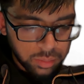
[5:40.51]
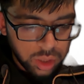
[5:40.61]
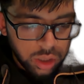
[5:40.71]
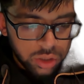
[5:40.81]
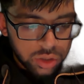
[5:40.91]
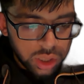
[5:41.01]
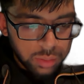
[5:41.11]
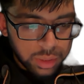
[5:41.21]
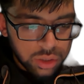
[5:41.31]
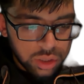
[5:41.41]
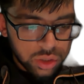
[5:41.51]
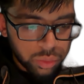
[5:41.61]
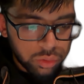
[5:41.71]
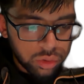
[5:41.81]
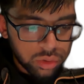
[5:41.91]
So the IP address that we are
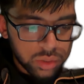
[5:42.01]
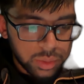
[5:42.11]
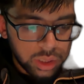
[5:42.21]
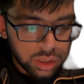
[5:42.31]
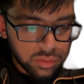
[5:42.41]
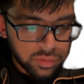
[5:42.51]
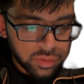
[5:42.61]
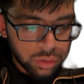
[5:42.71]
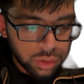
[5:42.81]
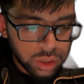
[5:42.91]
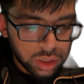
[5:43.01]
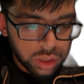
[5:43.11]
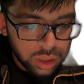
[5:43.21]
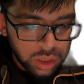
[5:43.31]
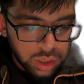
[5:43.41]
going to be configuring
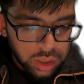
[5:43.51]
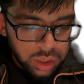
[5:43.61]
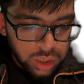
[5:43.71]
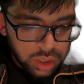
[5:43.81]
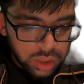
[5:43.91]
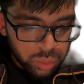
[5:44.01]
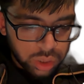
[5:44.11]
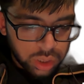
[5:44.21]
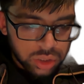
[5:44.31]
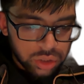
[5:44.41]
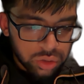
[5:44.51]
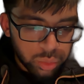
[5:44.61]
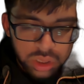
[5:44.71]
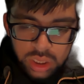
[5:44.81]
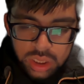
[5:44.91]
is
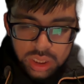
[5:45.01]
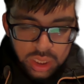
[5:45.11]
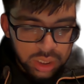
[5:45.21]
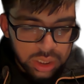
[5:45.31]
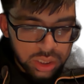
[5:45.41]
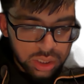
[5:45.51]
192.168.